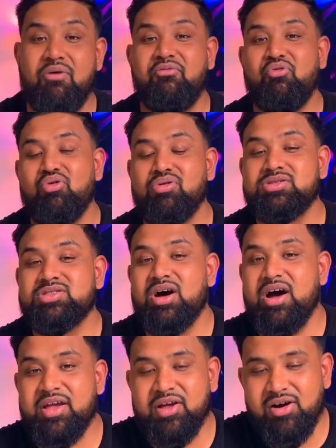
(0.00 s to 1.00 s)
of course,
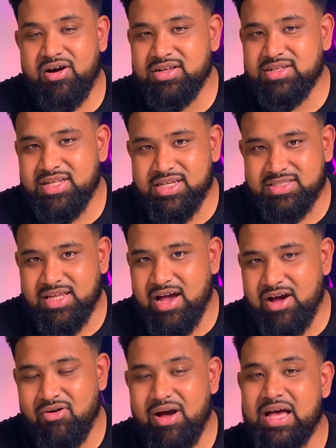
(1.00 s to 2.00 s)
I can't test it
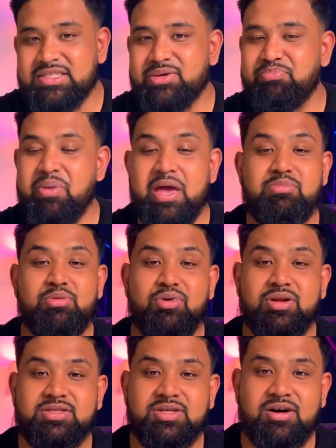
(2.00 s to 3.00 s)
out as a baby
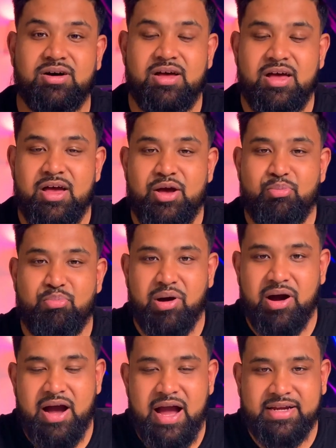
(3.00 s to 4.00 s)
monitor
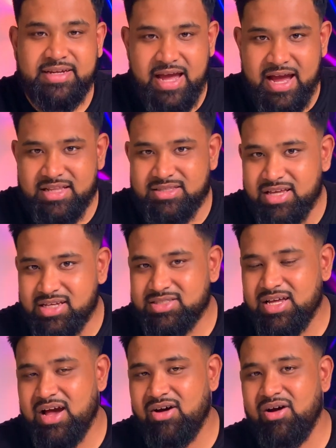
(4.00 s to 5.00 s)
but I can test
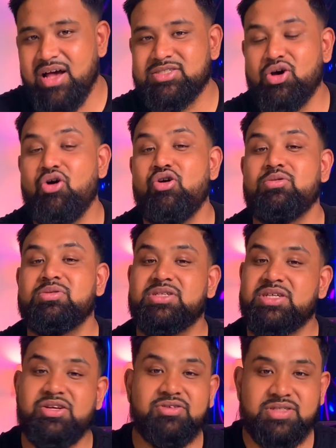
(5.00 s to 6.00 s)
it out as a home
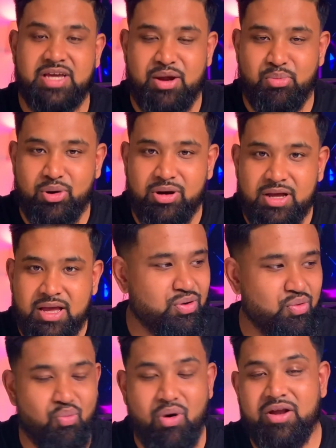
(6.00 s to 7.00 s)
security camera.
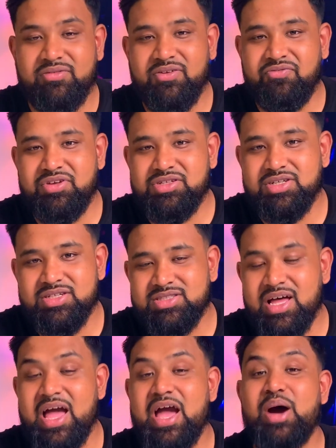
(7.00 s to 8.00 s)
One of the features
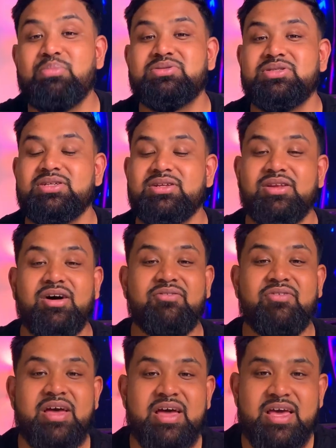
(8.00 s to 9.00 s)
that I absolutely
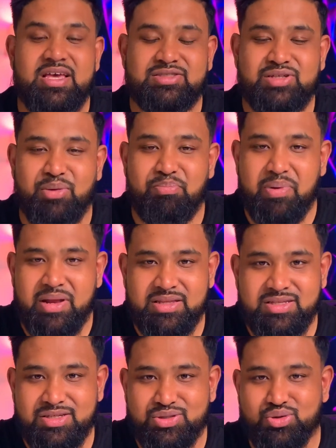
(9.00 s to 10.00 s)
love is the ability to